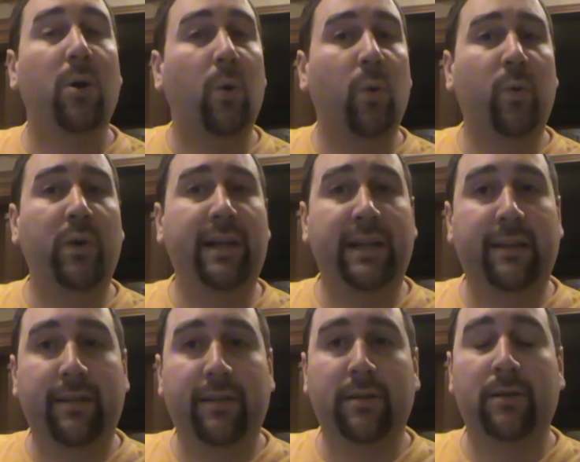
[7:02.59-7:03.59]

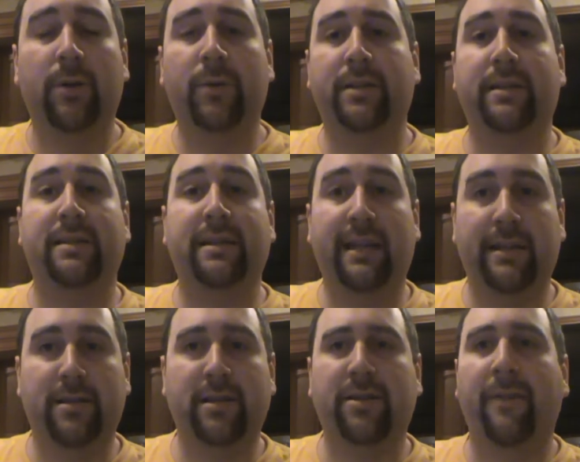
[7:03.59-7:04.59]
with Lois's niece,
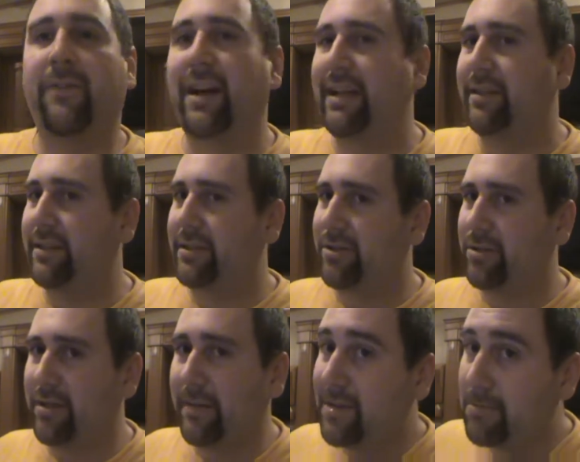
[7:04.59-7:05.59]
because you find out that there's
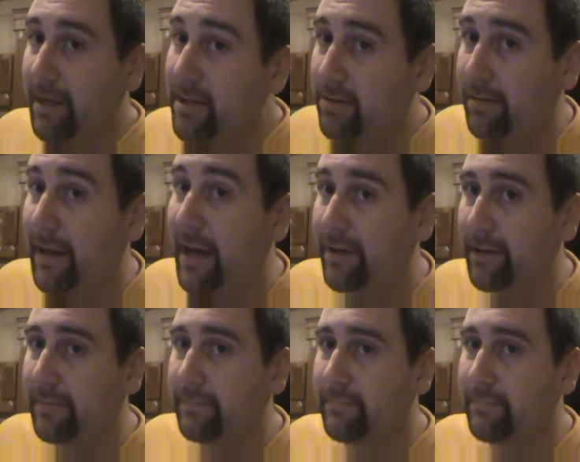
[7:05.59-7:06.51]
something special about her.